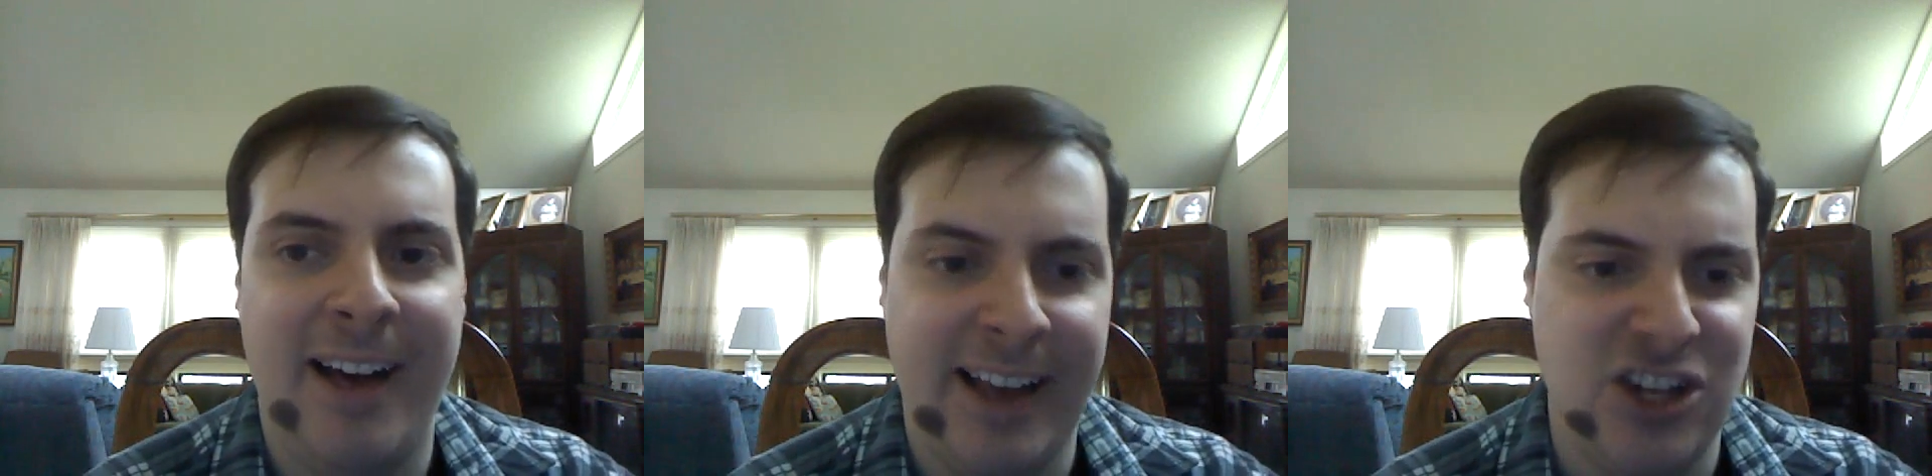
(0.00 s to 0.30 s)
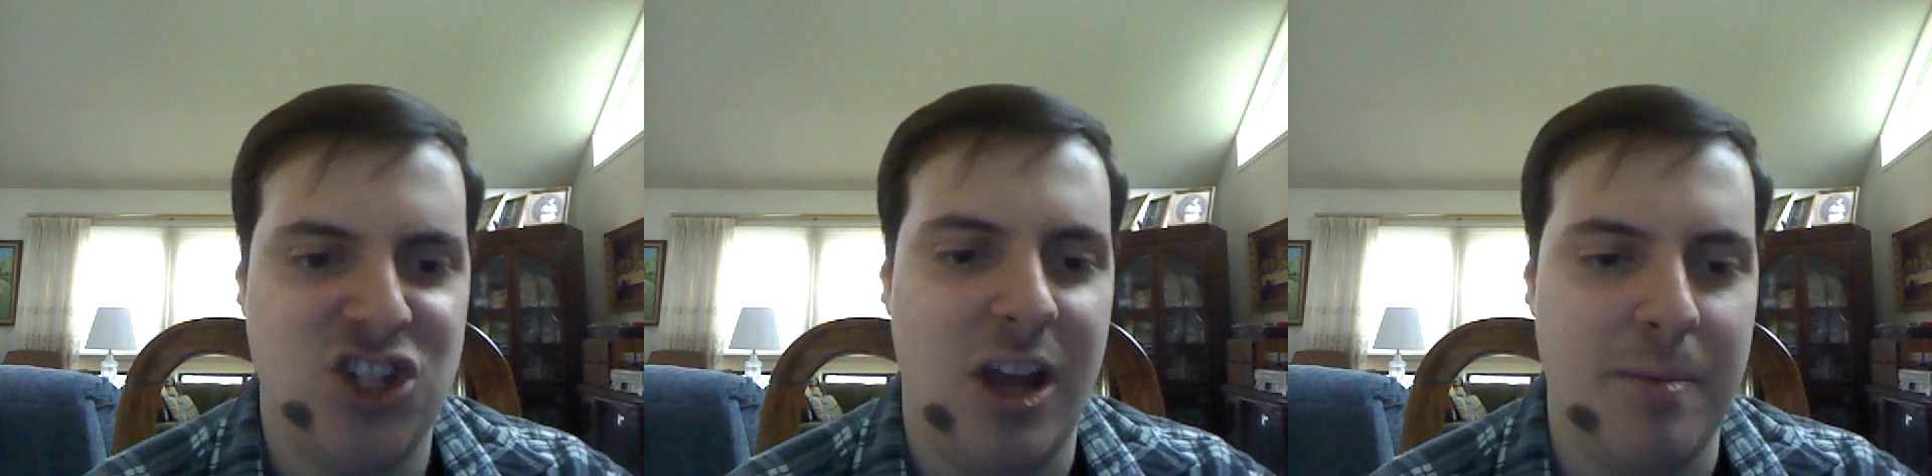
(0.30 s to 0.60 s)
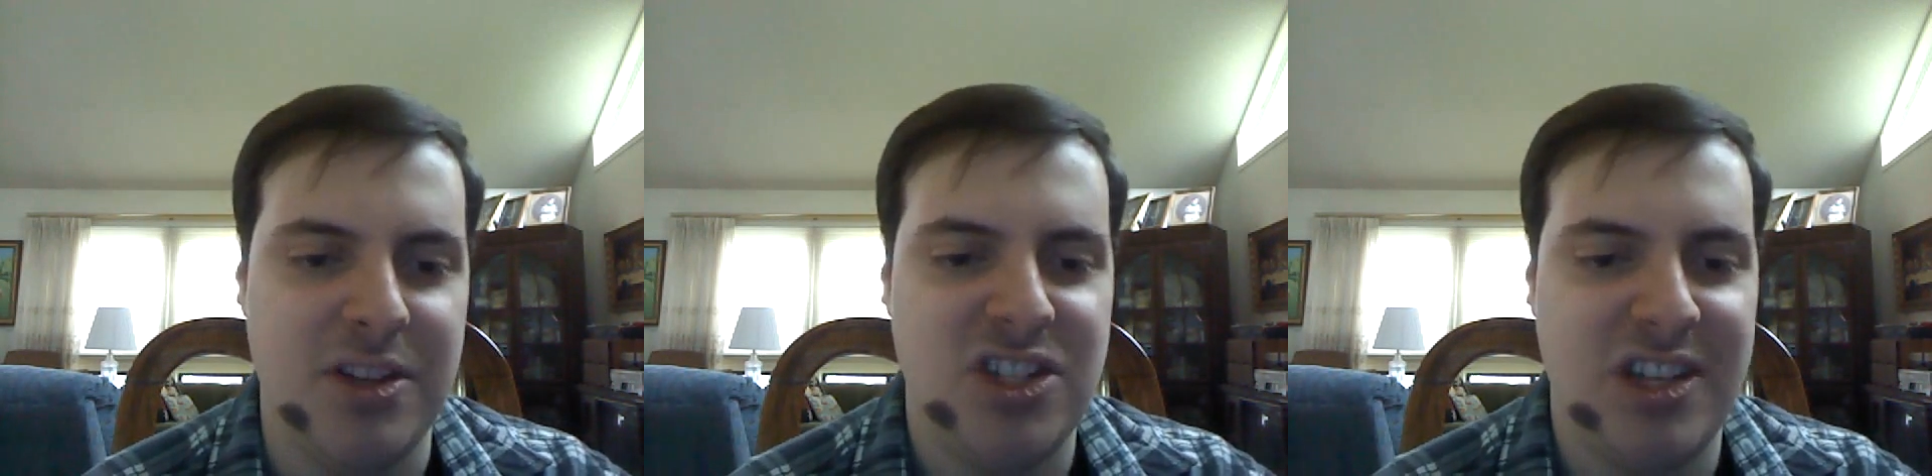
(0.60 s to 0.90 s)
against
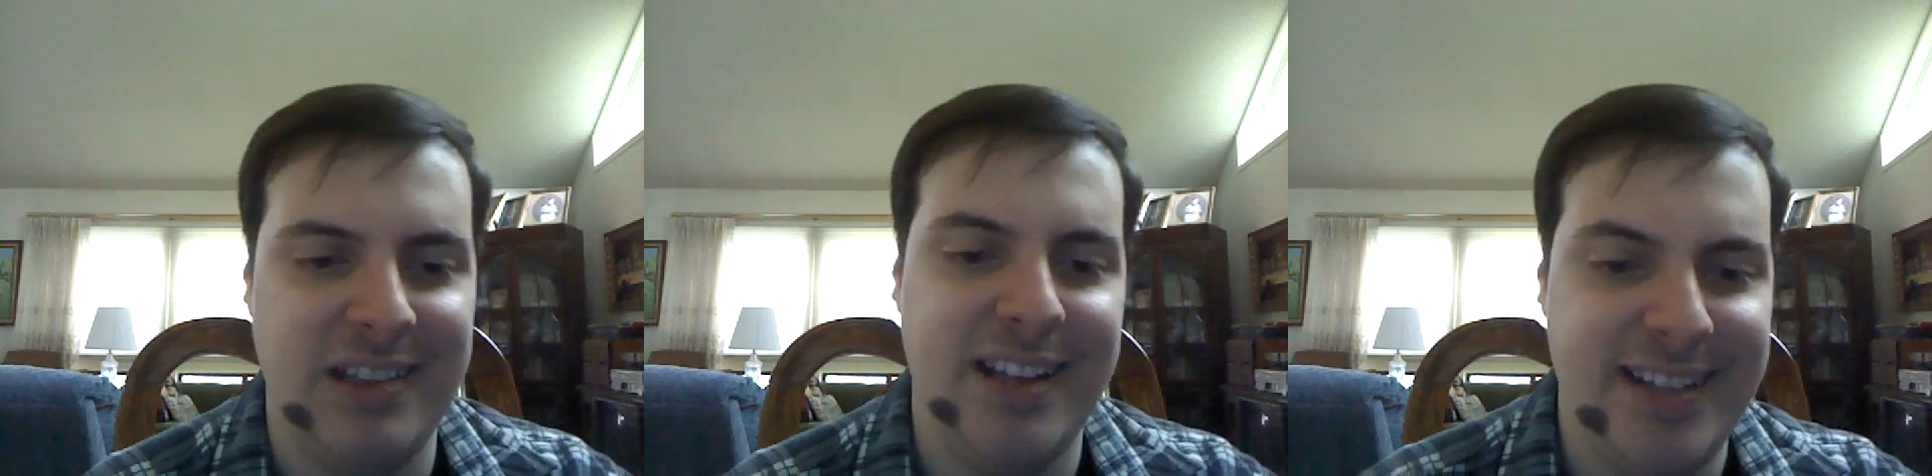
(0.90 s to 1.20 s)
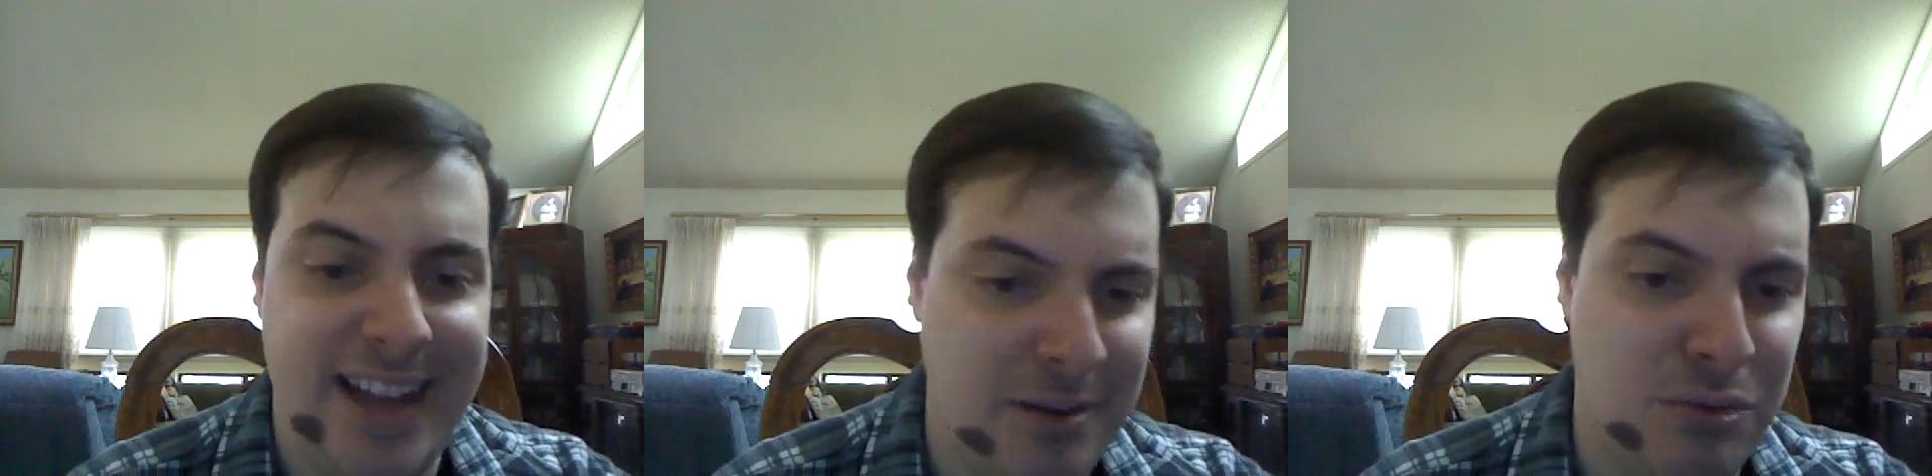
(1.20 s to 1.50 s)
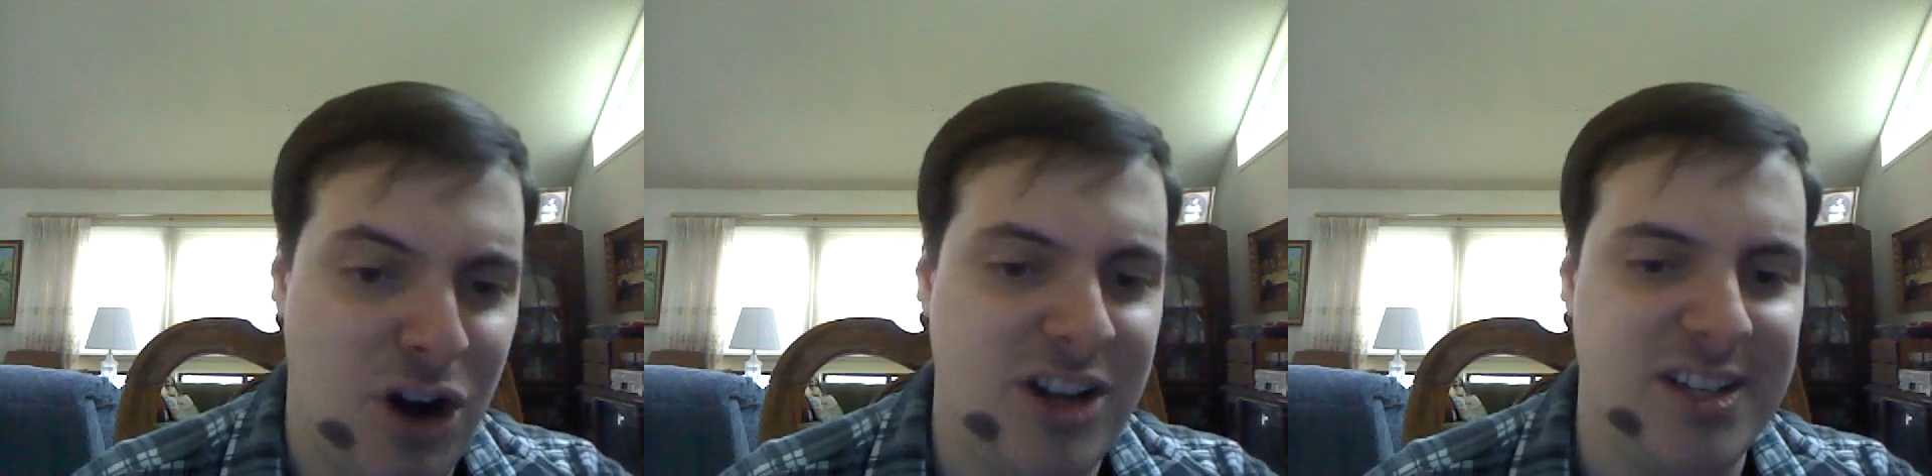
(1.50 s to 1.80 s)
Sheamus, and then Daniel
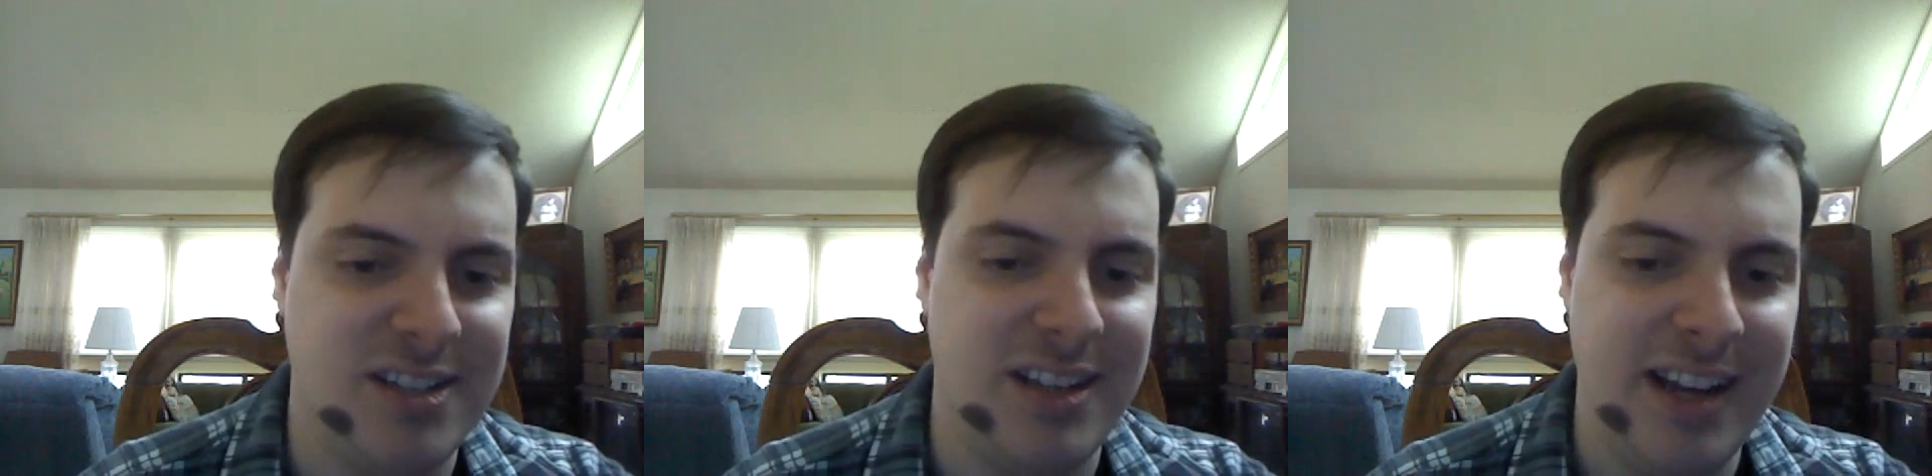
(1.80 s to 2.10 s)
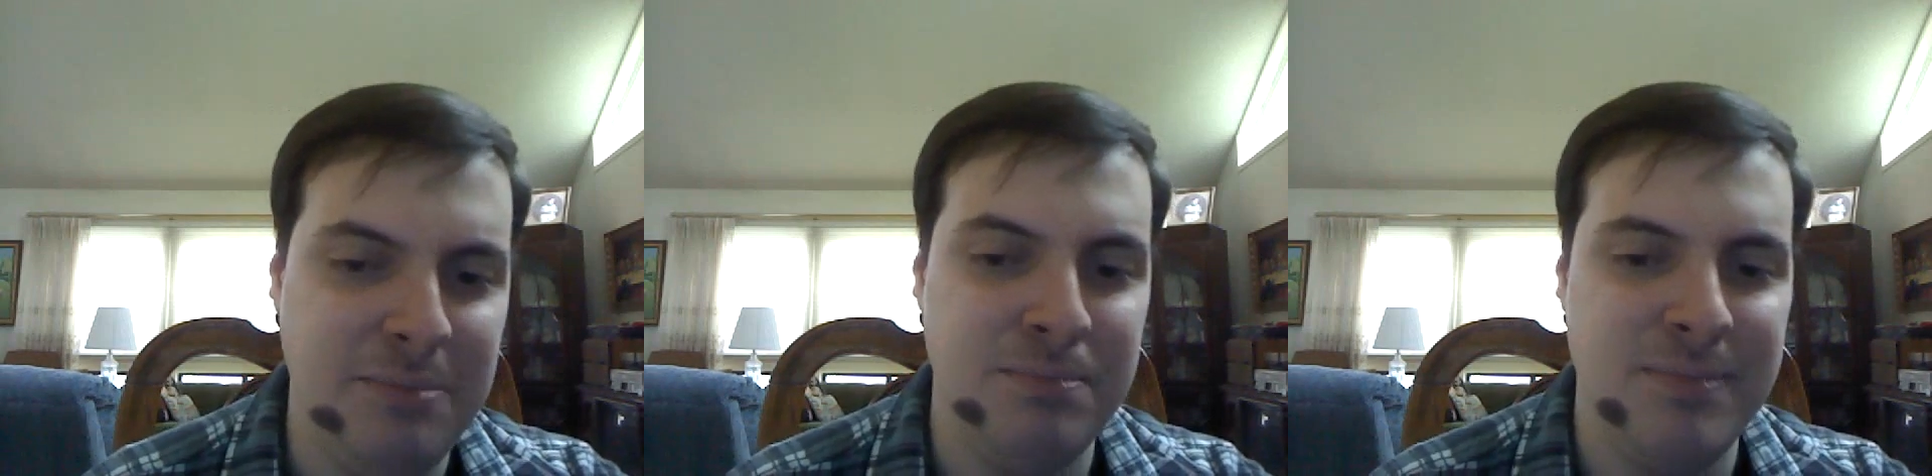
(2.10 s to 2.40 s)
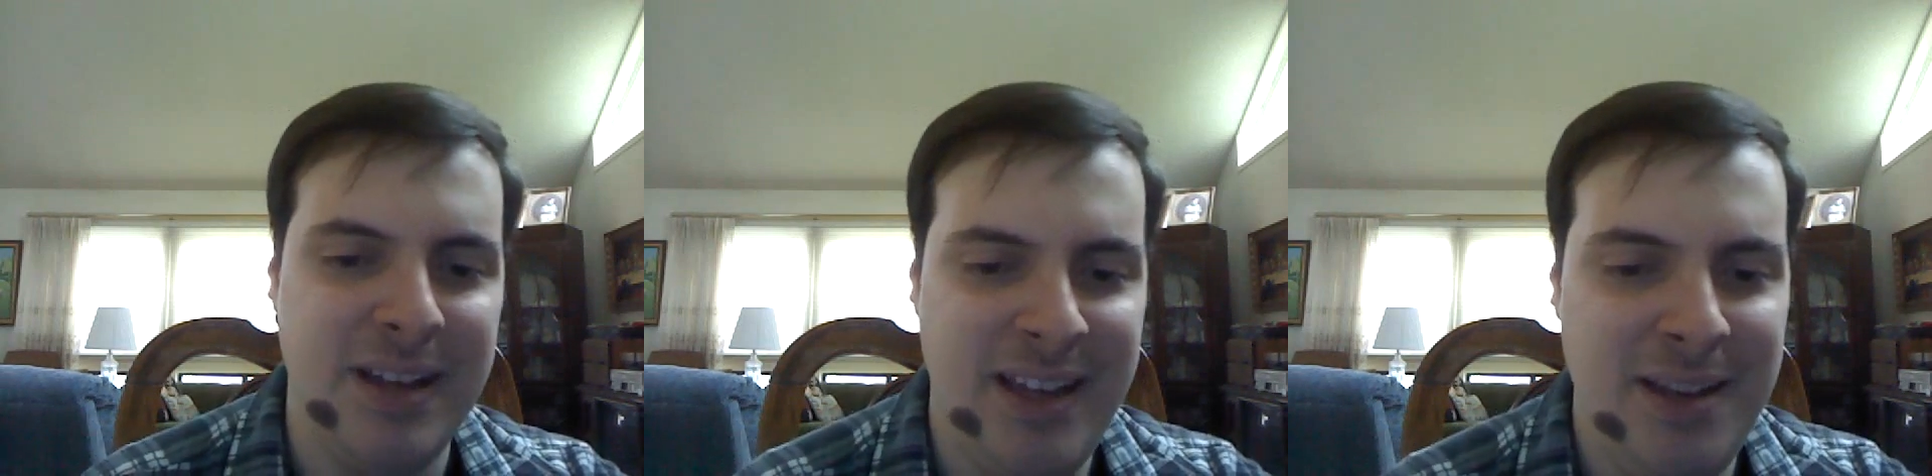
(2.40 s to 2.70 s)
Bryan says that
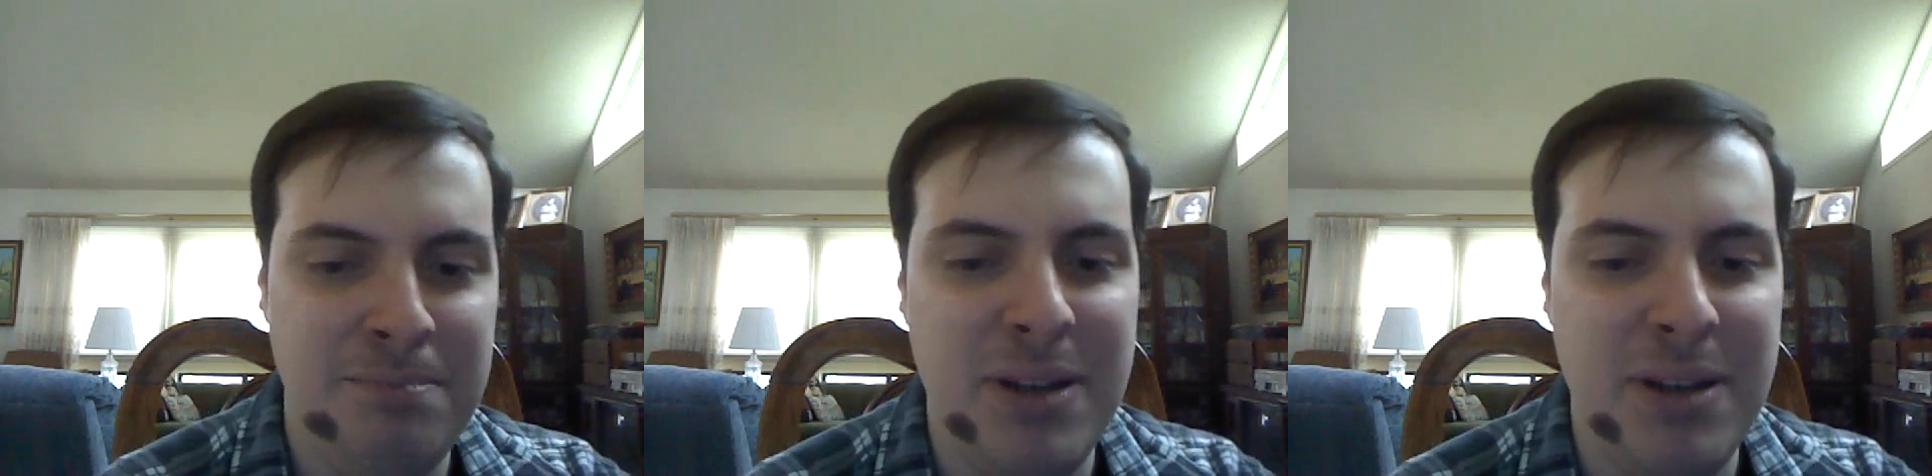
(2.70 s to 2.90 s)
he